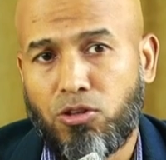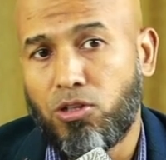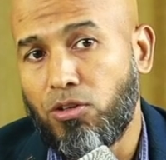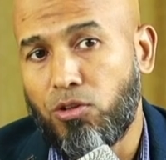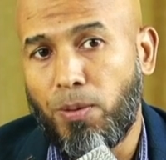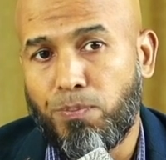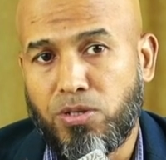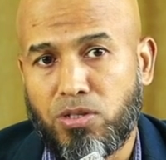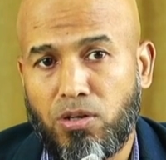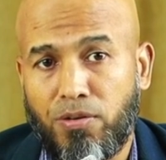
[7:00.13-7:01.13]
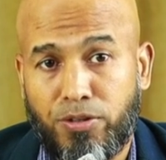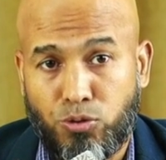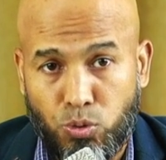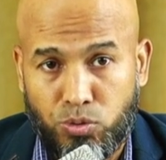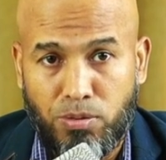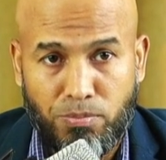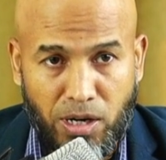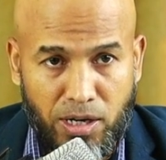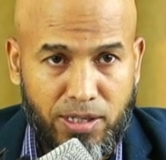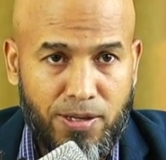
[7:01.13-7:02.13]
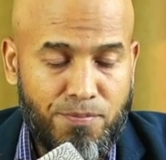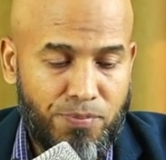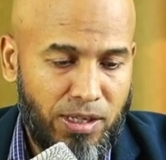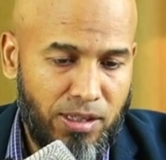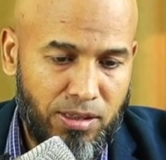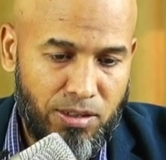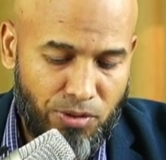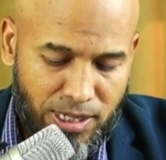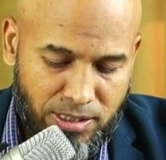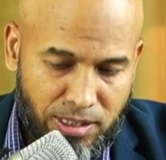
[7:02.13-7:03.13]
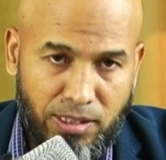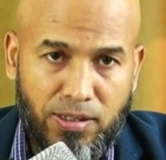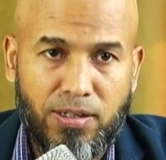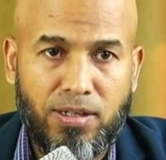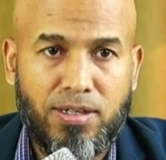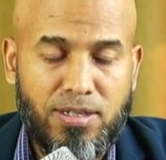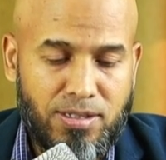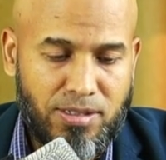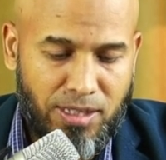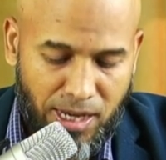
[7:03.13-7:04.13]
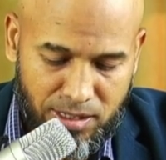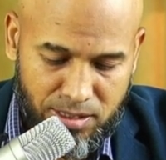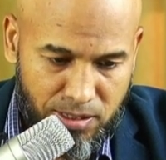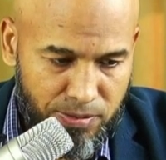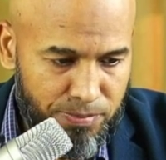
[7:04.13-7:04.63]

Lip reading: 33% of the total mark in the writing test.